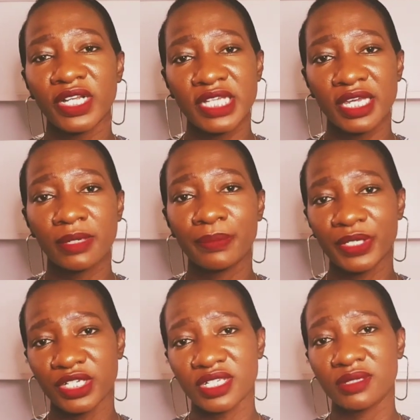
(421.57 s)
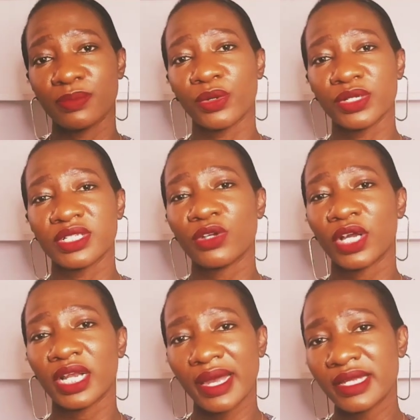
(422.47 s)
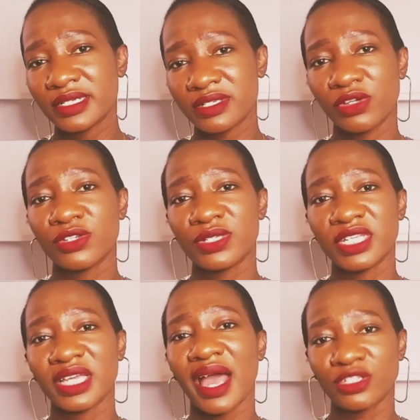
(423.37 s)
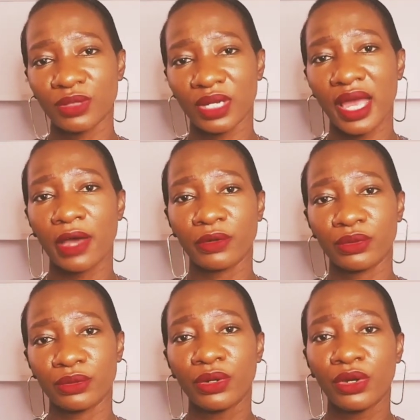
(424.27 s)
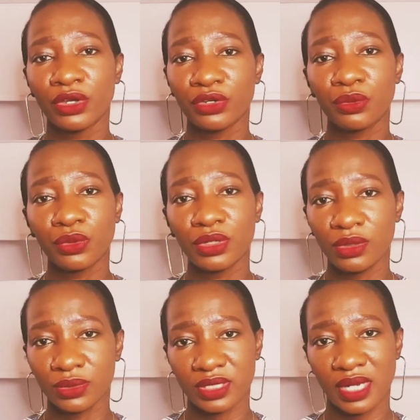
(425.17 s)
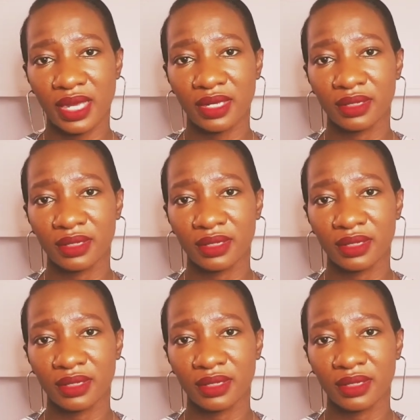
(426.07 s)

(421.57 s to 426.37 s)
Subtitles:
taking pictures is because your client is going to see actually how your good looks like.